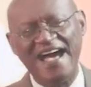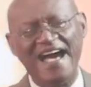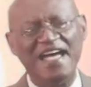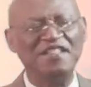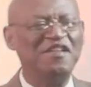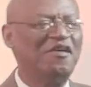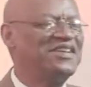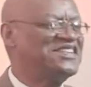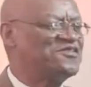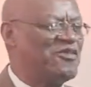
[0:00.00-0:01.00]
And
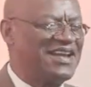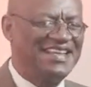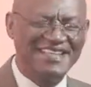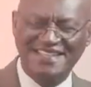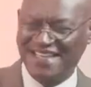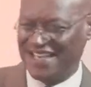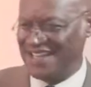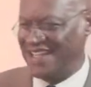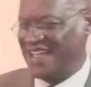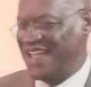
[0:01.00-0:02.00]
notice what he
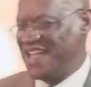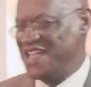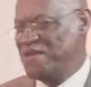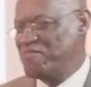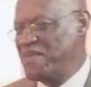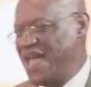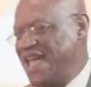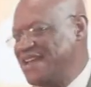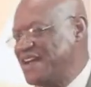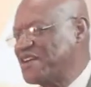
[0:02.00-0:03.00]
did. He
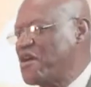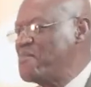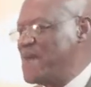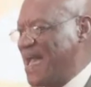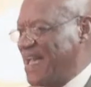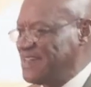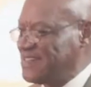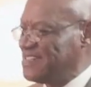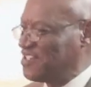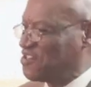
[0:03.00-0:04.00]
made a command,
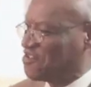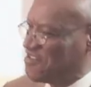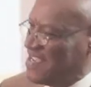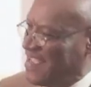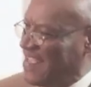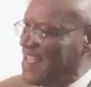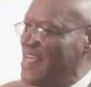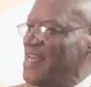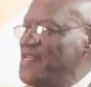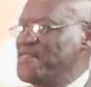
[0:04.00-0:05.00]
a decree,
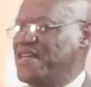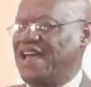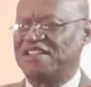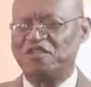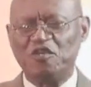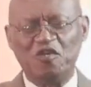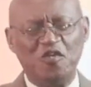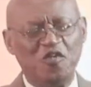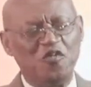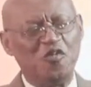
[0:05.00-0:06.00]
that
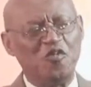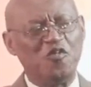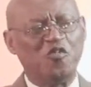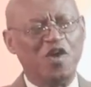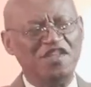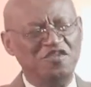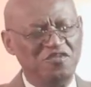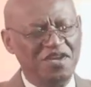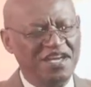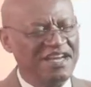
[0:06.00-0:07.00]
when
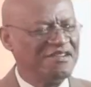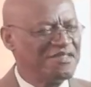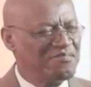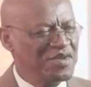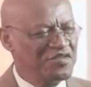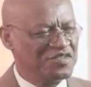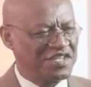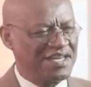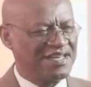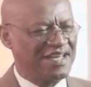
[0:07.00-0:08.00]
you hear the
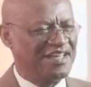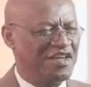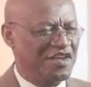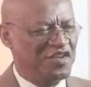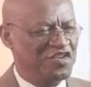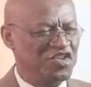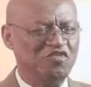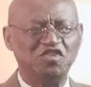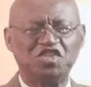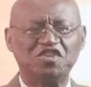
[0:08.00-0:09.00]
music,
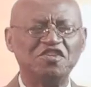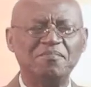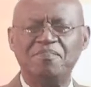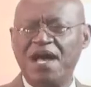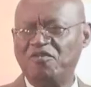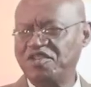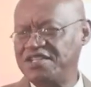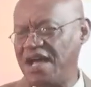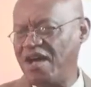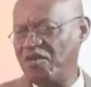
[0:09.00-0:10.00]
you should bow
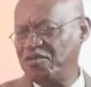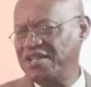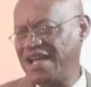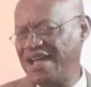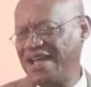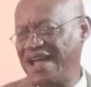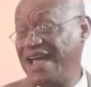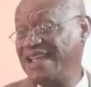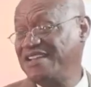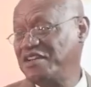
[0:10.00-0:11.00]
down
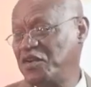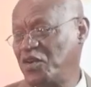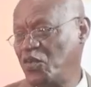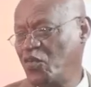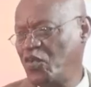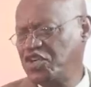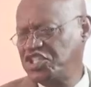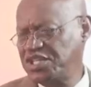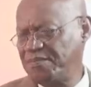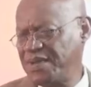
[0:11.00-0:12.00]
and
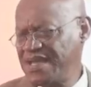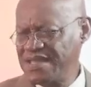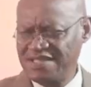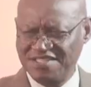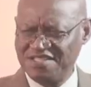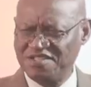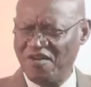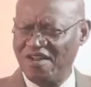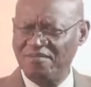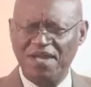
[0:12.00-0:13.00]
worship. This is
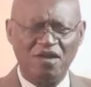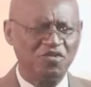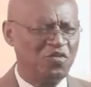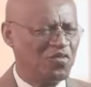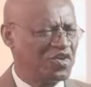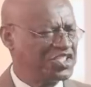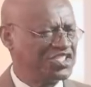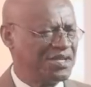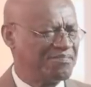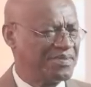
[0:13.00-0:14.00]
all about
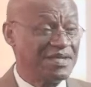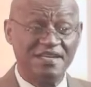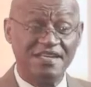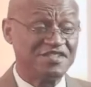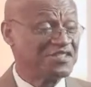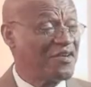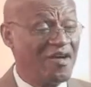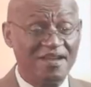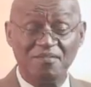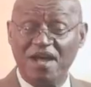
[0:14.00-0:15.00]
worship. It's
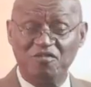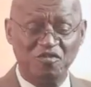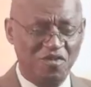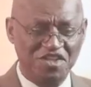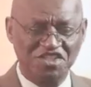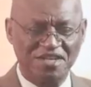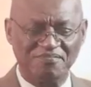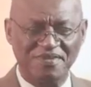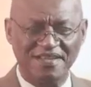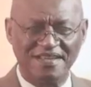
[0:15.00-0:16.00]
all about
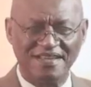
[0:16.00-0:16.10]
worship.